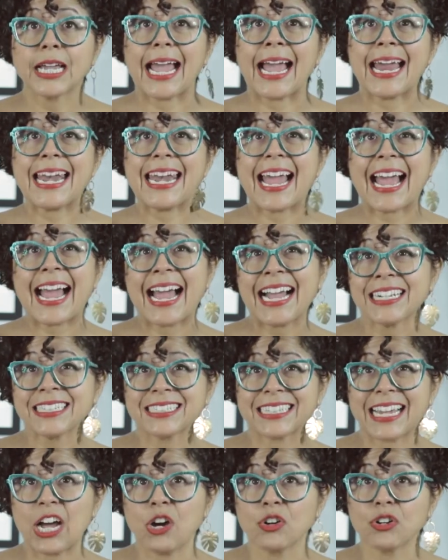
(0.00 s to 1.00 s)
and
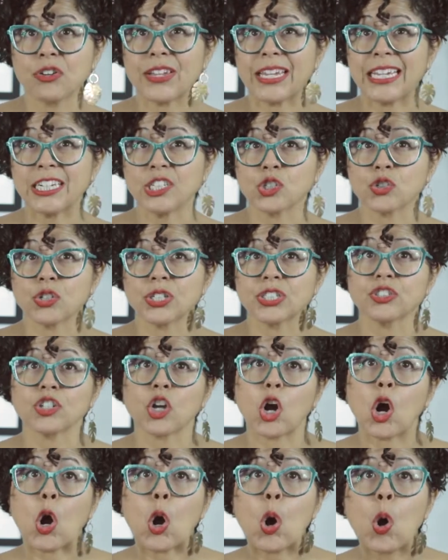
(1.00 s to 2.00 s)
act out of interest
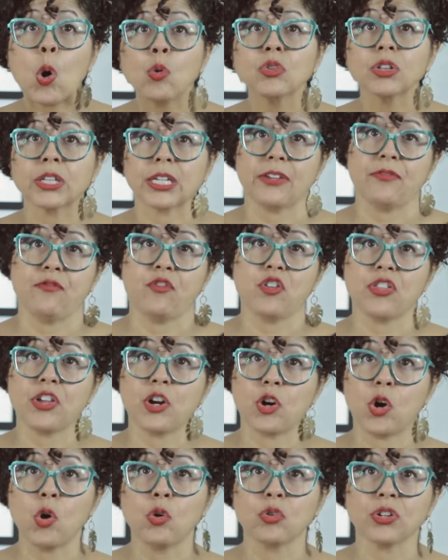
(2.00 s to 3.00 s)
only for
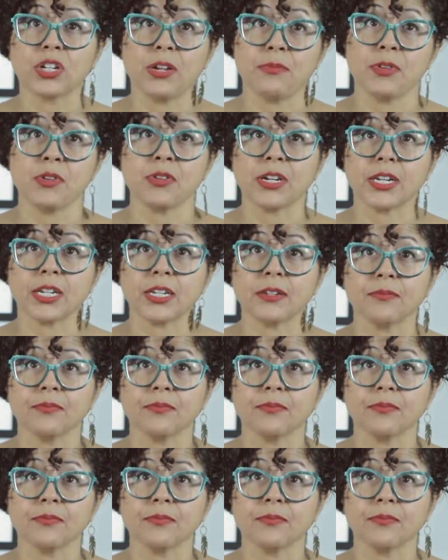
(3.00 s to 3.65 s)
their own community.